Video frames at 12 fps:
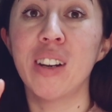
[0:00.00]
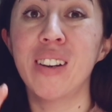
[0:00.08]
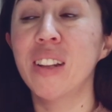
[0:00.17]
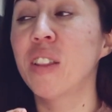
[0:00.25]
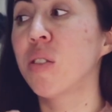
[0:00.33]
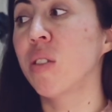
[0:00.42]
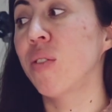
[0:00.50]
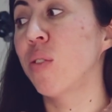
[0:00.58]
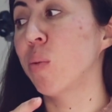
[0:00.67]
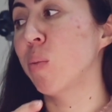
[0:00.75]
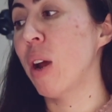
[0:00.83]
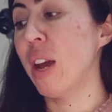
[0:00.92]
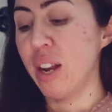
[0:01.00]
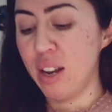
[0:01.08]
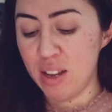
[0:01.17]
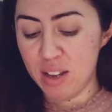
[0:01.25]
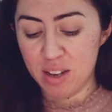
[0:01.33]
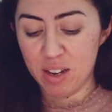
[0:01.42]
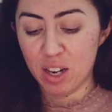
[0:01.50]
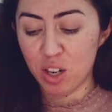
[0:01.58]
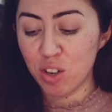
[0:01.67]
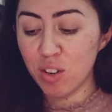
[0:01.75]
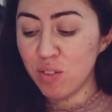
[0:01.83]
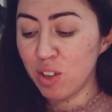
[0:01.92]
I did thrift red, and I
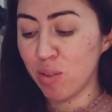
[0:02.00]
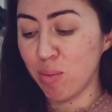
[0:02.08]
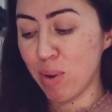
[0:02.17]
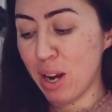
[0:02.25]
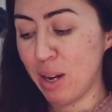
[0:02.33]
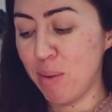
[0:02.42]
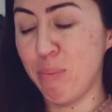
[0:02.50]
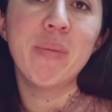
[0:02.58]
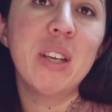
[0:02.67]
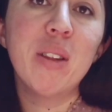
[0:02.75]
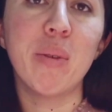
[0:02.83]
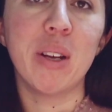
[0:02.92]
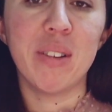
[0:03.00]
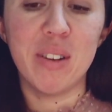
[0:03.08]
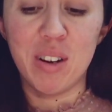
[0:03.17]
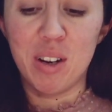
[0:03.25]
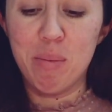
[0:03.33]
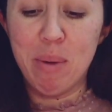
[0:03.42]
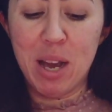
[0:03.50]
could have done red. Either way, it's not gonna